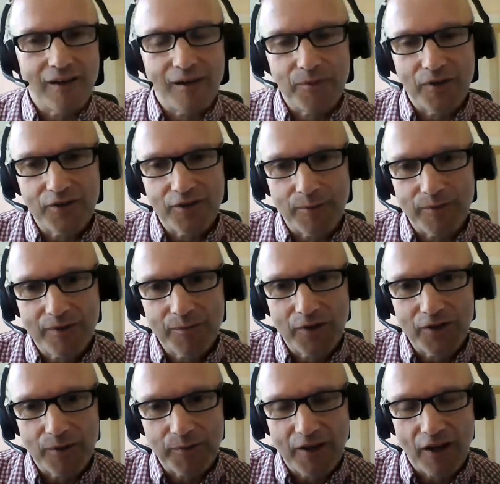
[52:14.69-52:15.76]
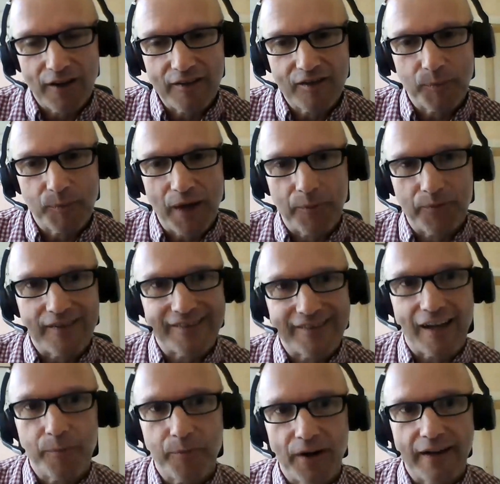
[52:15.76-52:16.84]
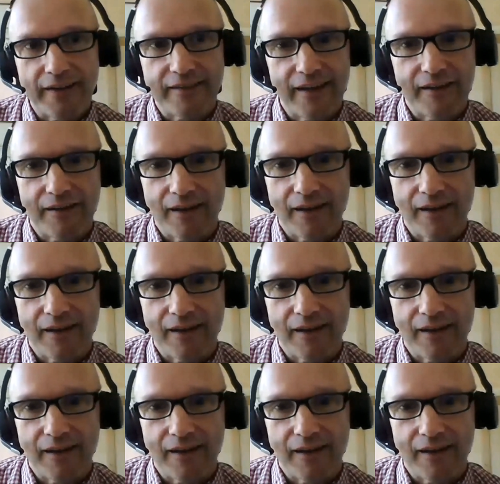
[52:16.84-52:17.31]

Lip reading: Muslim colleagues to be able to celebrate Eid,